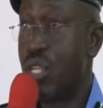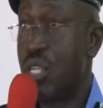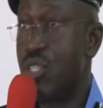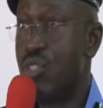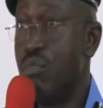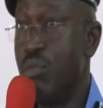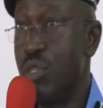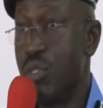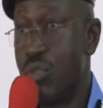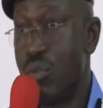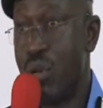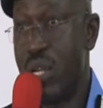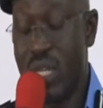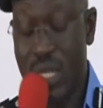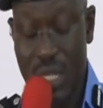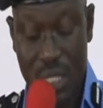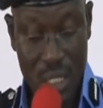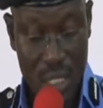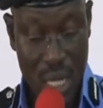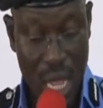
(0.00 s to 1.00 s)
such
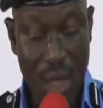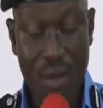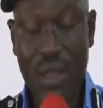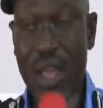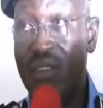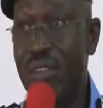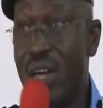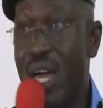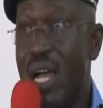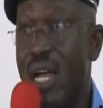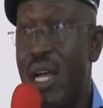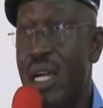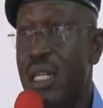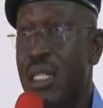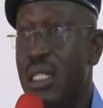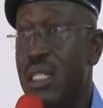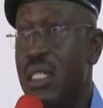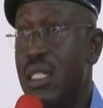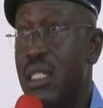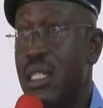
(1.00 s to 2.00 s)
misconduct. However,
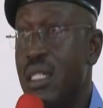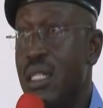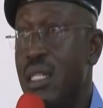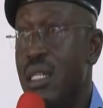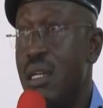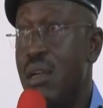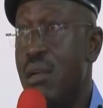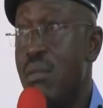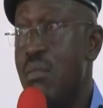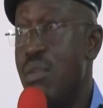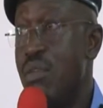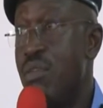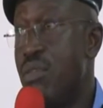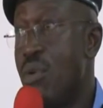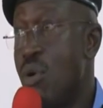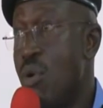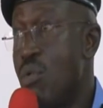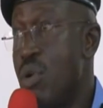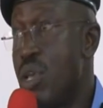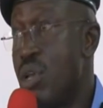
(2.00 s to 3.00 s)

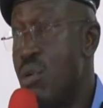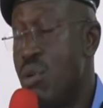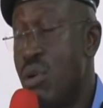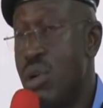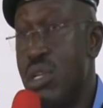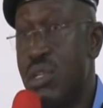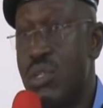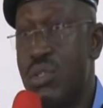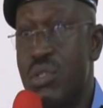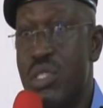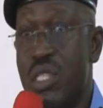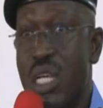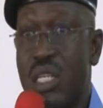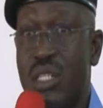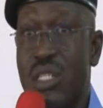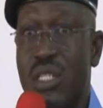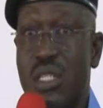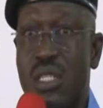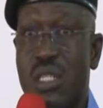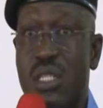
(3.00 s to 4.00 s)
before we go into
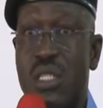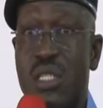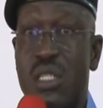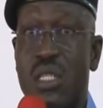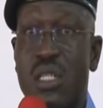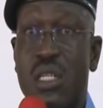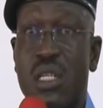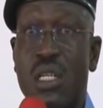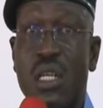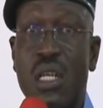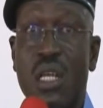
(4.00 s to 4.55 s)
sanctions,